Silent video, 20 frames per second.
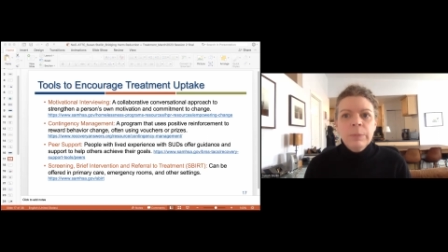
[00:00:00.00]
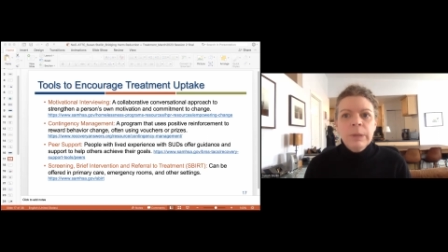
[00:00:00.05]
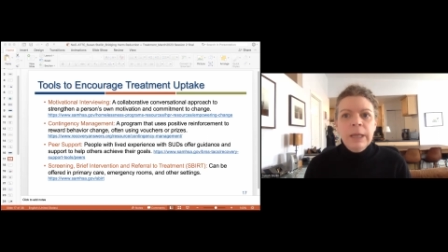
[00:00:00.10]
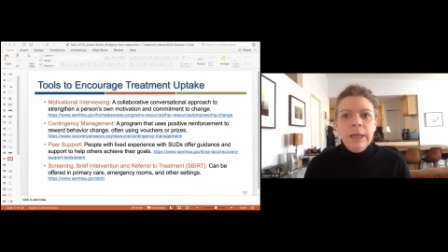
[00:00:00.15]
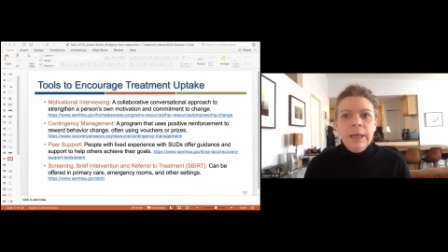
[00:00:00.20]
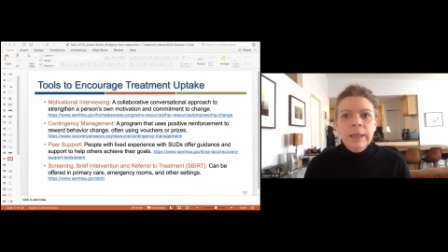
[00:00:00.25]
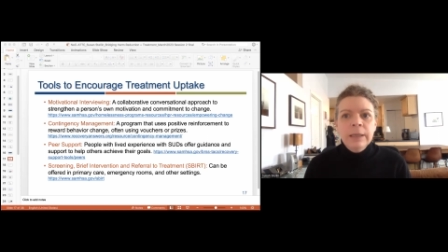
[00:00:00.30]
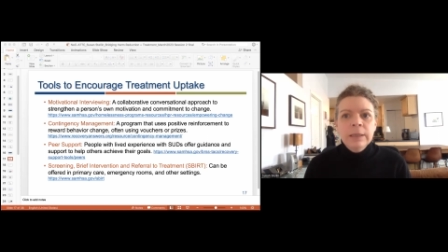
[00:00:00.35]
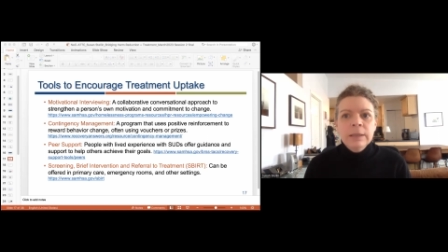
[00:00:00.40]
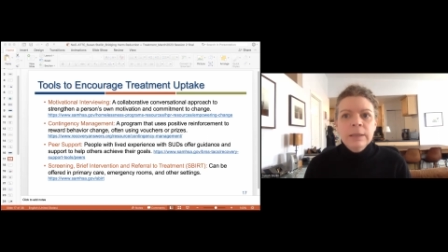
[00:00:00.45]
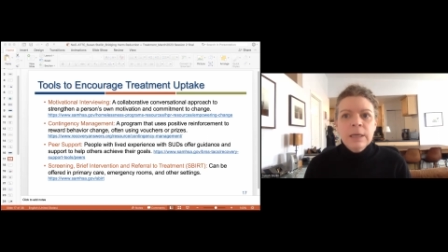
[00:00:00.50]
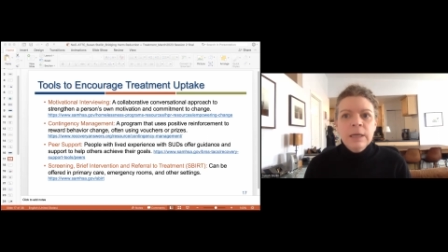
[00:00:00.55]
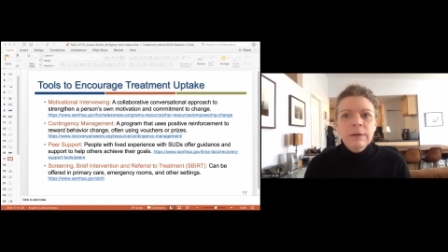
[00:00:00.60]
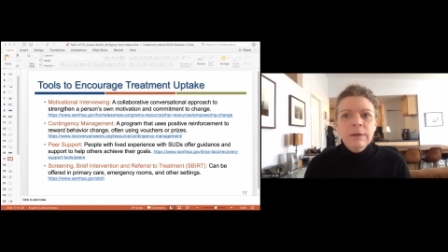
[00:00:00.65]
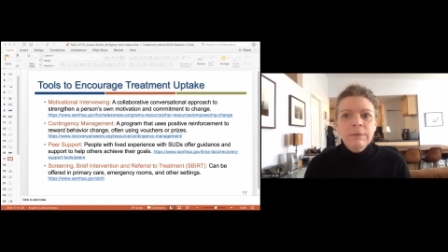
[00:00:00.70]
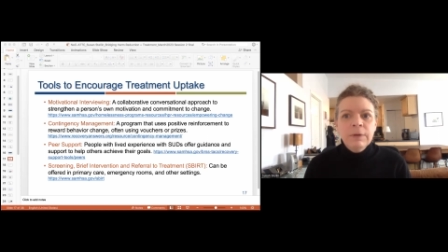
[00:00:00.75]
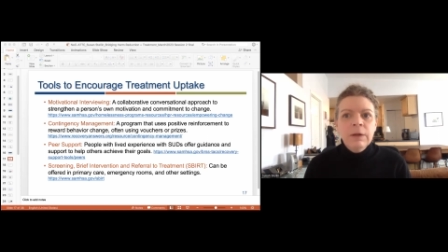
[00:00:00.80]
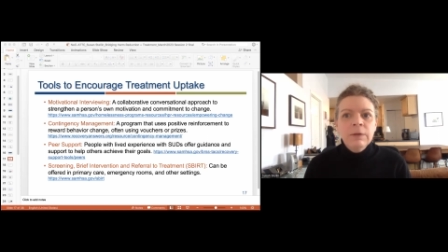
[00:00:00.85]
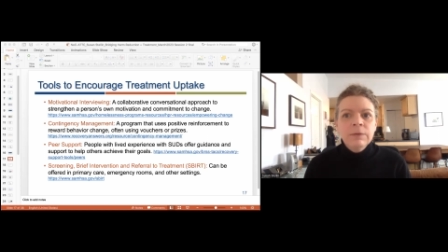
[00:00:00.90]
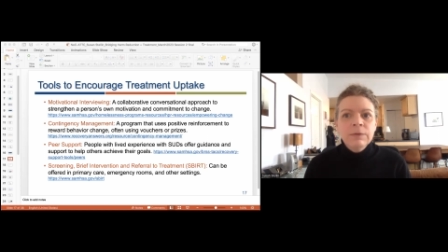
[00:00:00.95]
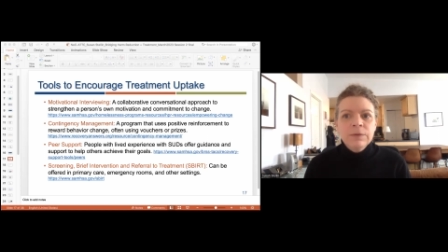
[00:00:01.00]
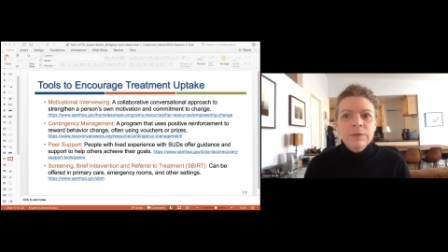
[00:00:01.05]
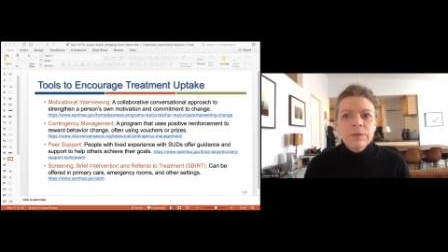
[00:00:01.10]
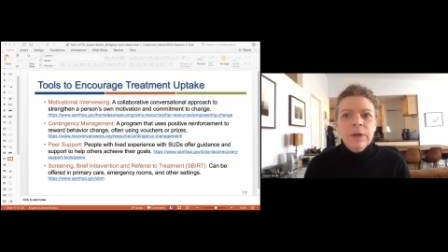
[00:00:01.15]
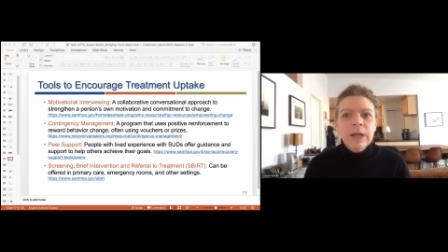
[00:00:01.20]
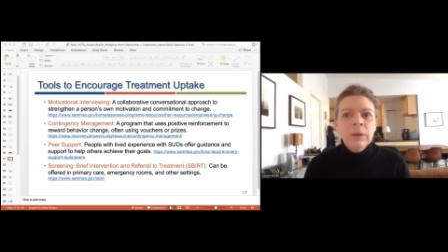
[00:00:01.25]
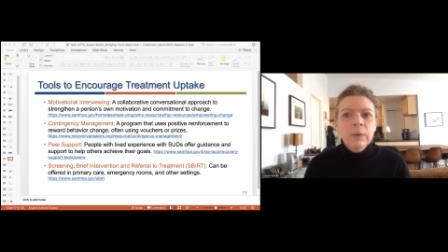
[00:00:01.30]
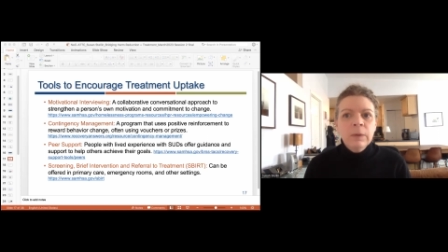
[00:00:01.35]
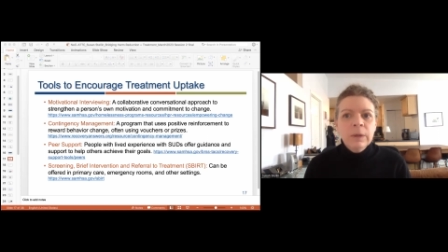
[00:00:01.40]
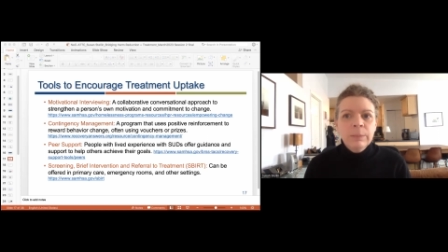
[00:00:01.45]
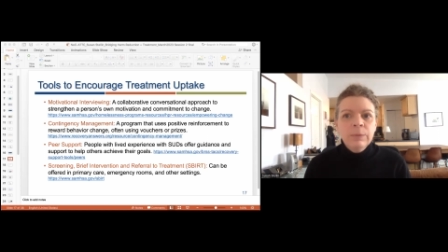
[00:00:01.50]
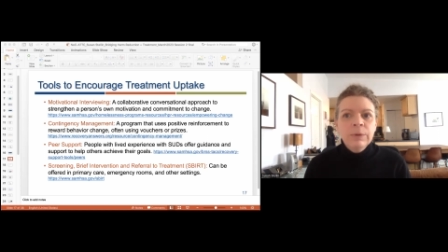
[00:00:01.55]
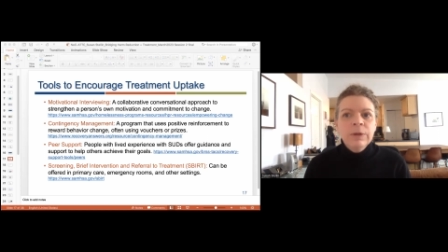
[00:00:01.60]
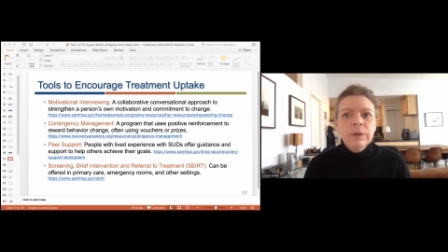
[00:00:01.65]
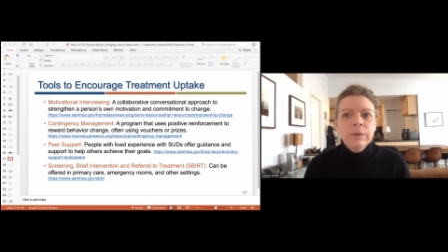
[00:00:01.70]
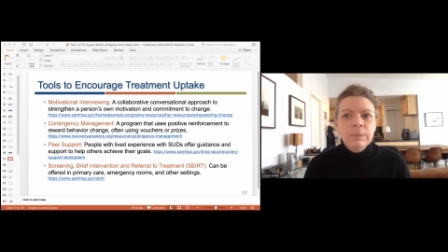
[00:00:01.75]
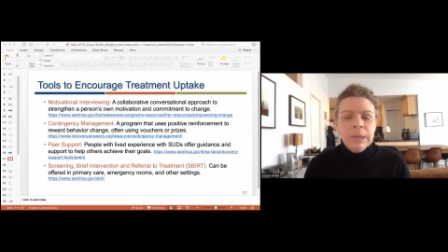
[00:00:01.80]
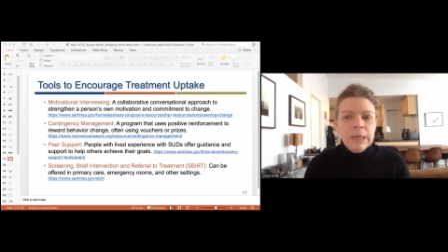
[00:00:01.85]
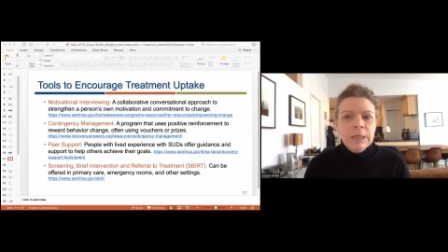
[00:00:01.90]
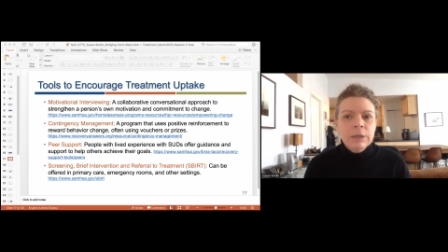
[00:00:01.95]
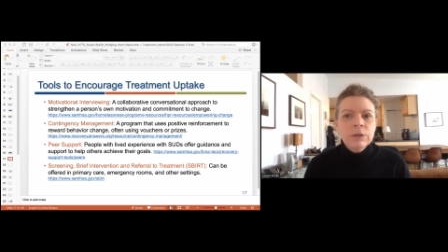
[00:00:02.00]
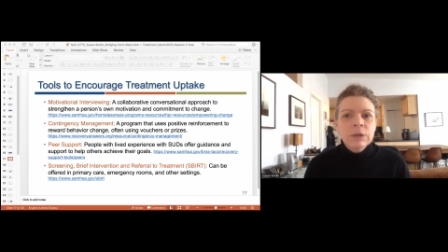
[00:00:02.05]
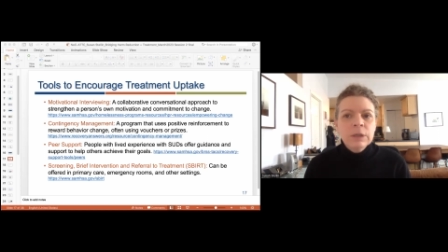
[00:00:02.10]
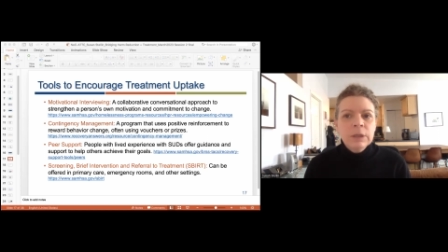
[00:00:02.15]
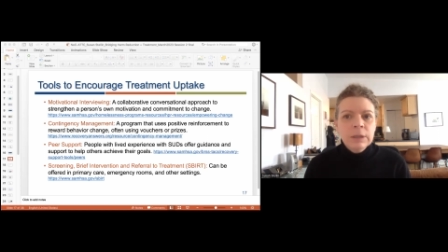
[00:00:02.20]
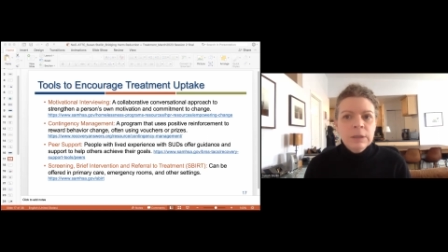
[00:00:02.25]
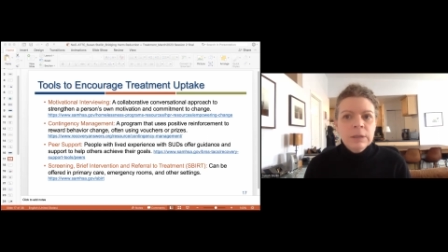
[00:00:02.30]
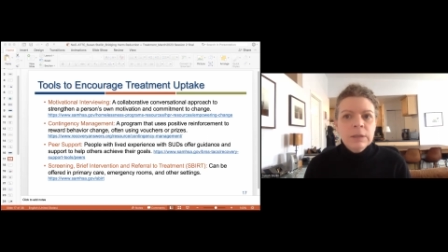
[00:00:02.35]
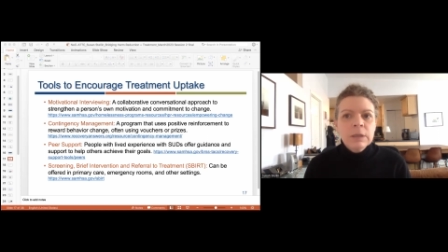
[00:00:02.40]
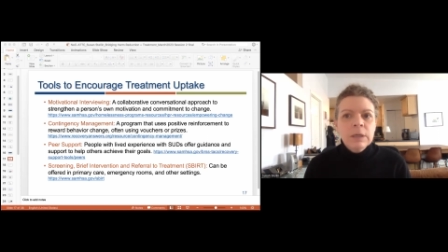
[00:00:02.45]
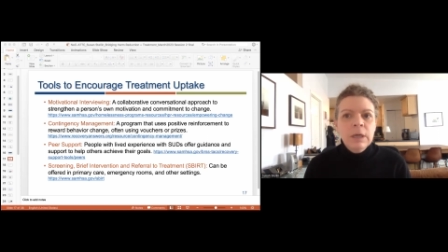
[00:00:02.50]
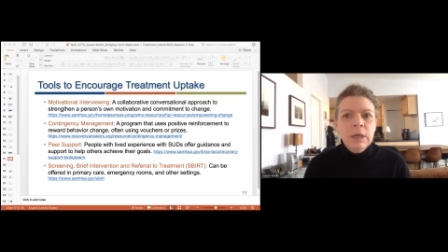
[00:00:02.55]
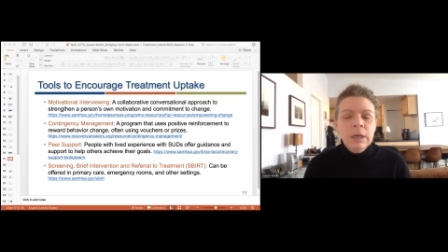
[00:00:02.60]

plans that involves follow-up with the patient.